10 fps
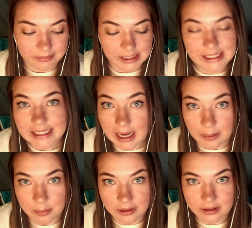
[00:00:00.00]

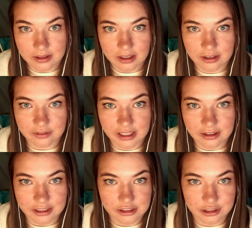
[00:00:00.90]
step of
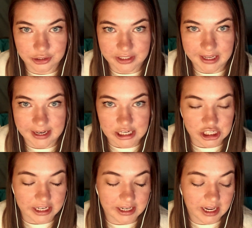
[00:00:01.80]
character
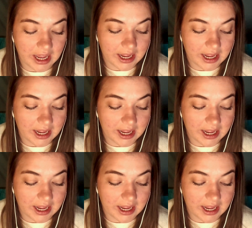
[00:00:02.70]
creation